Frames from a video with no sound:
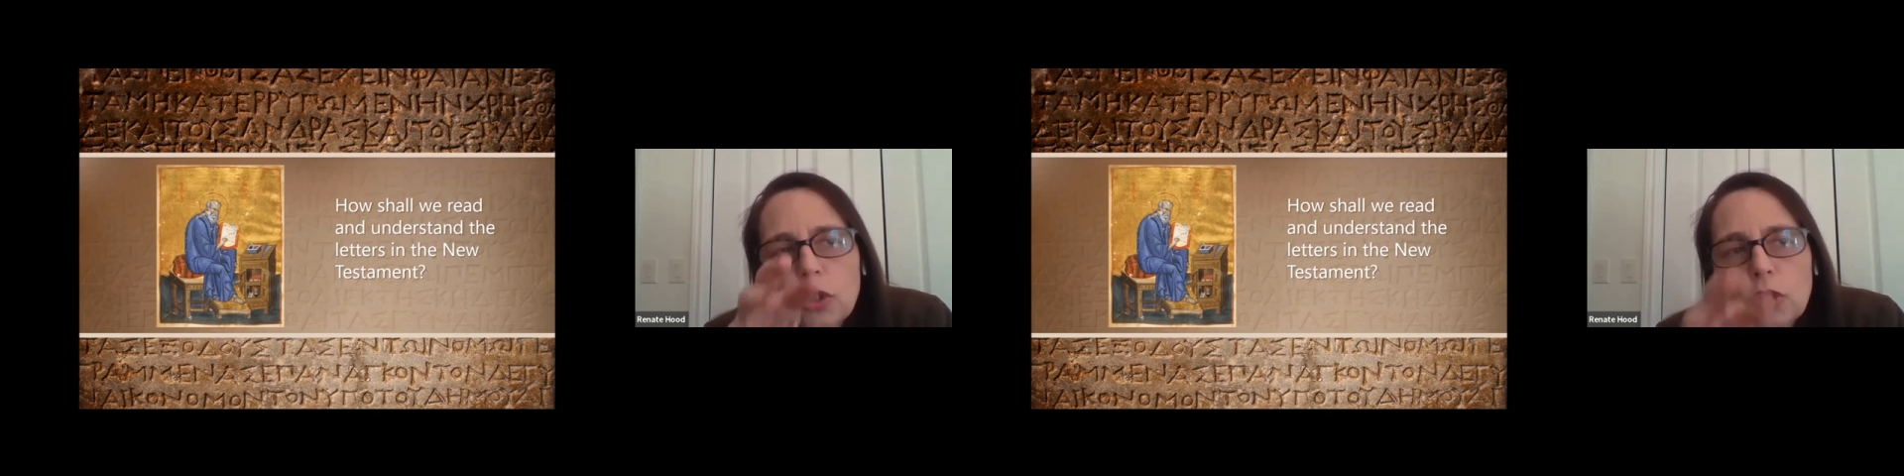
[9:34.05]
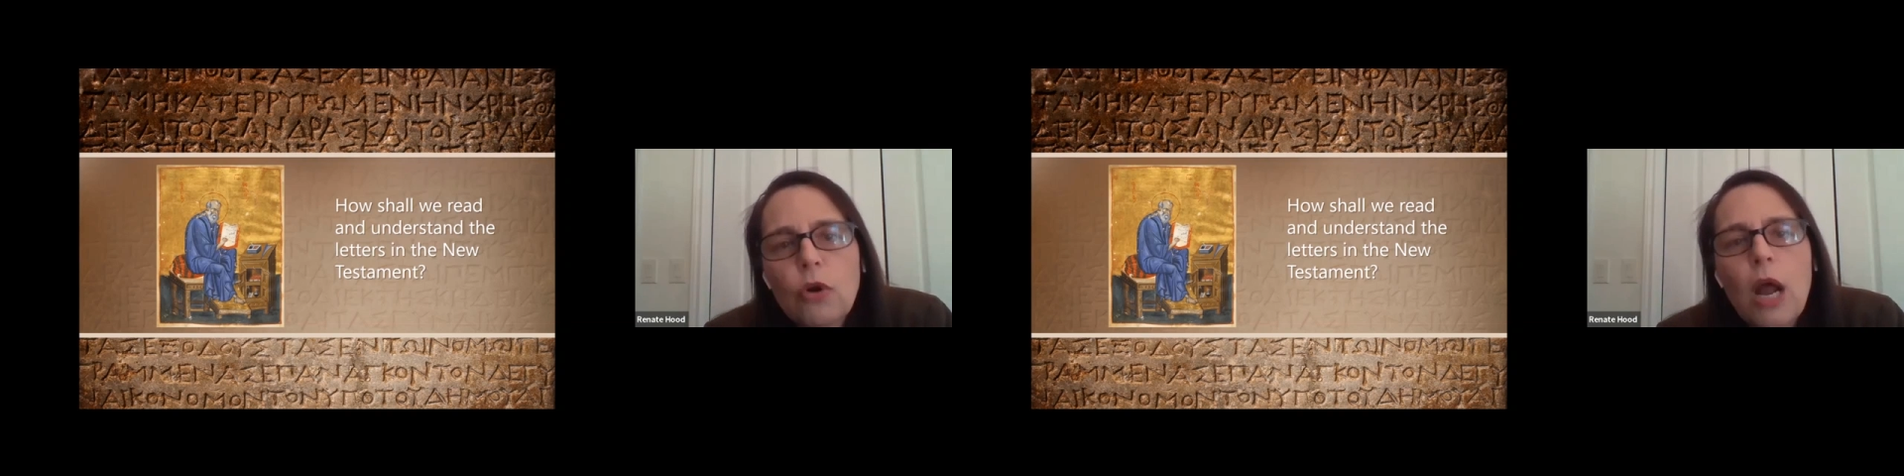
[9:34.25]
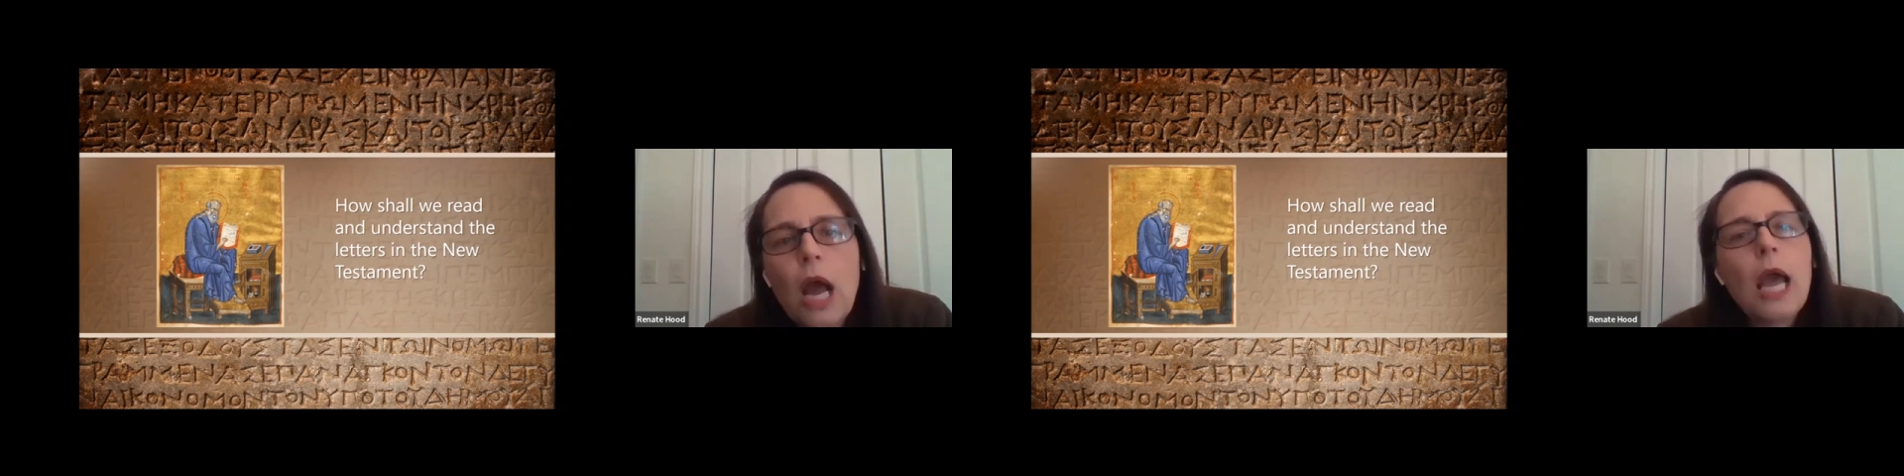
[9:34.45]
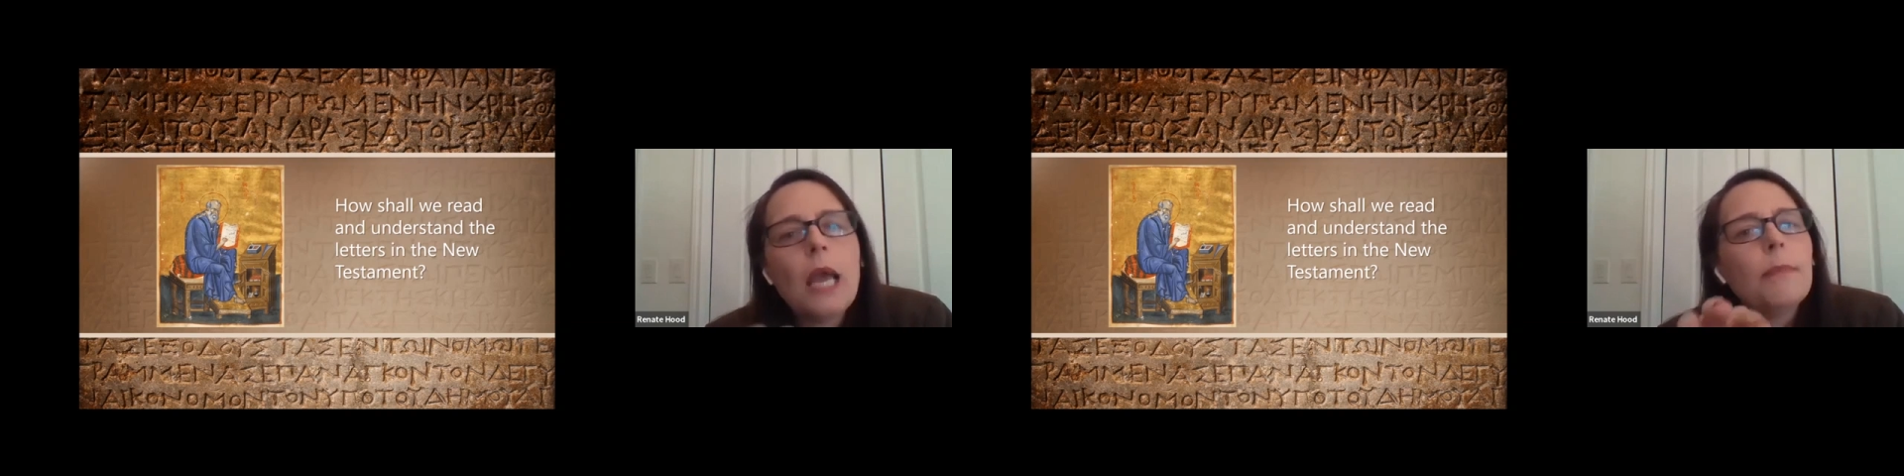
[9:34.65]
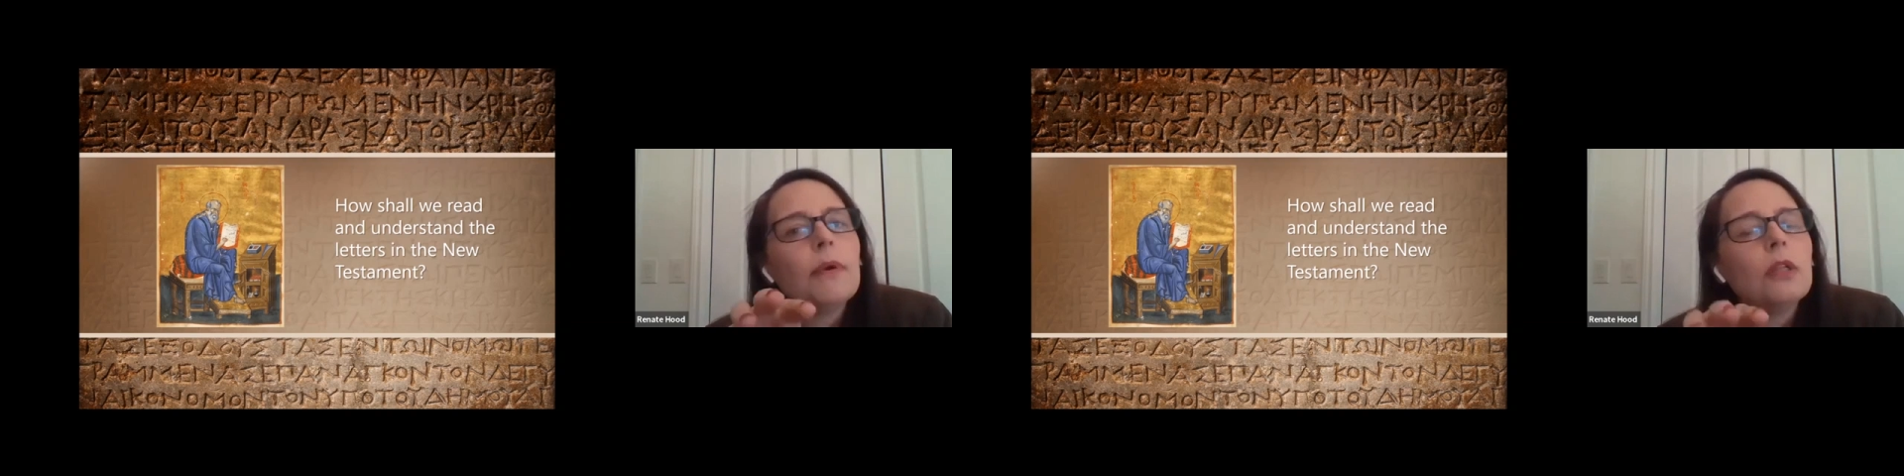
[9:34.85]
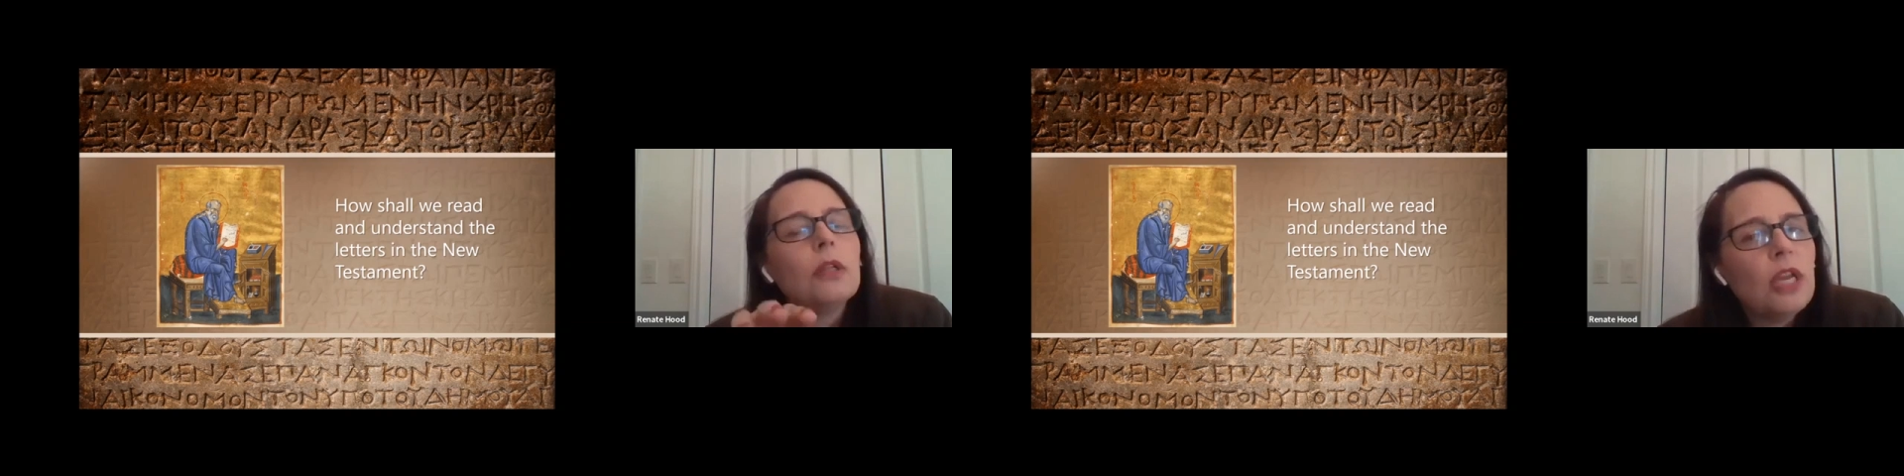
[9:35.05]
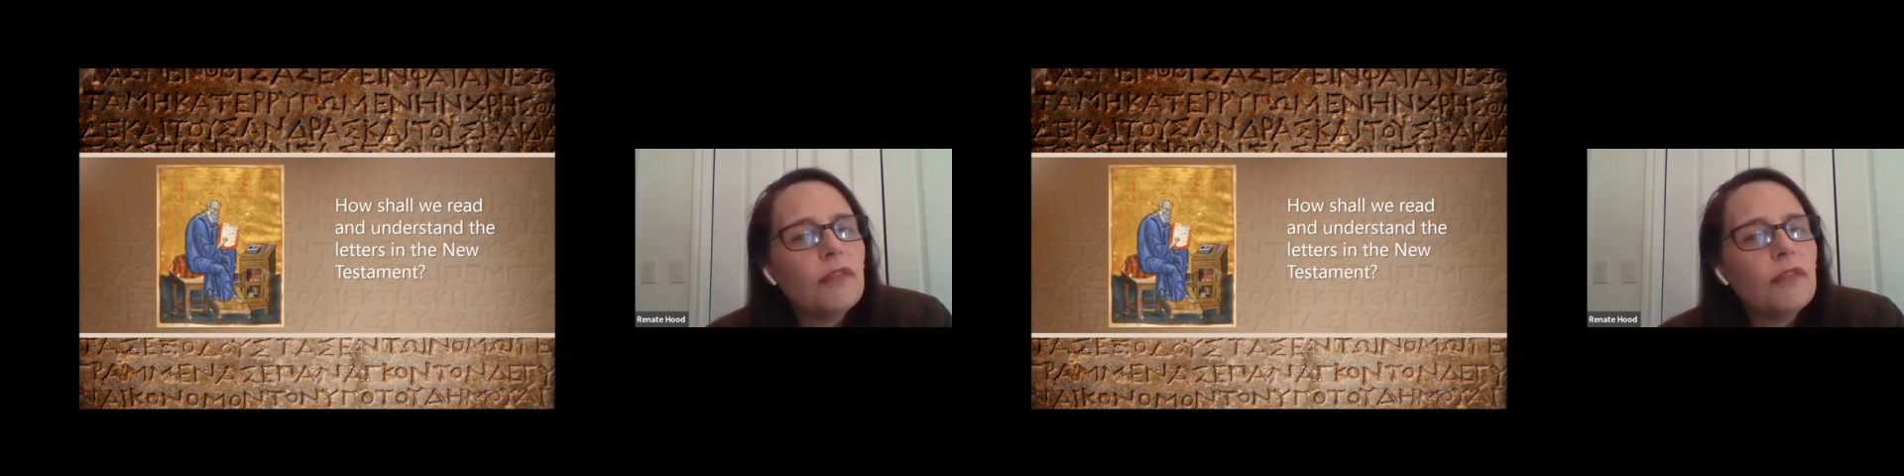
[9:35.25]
ascribe a